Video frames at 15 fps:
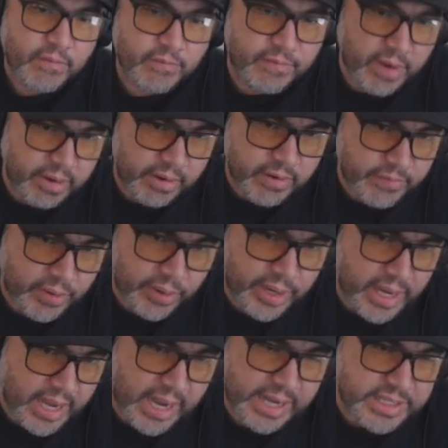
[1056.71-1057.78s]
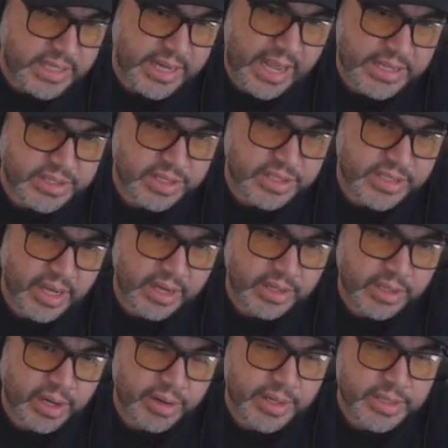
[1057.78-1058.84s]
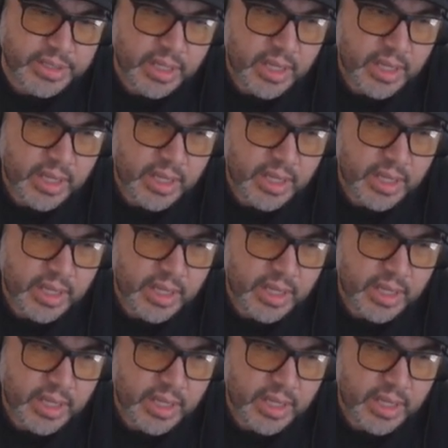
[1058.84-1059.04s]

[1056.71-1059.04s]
very, very high tenacity in the secondaries,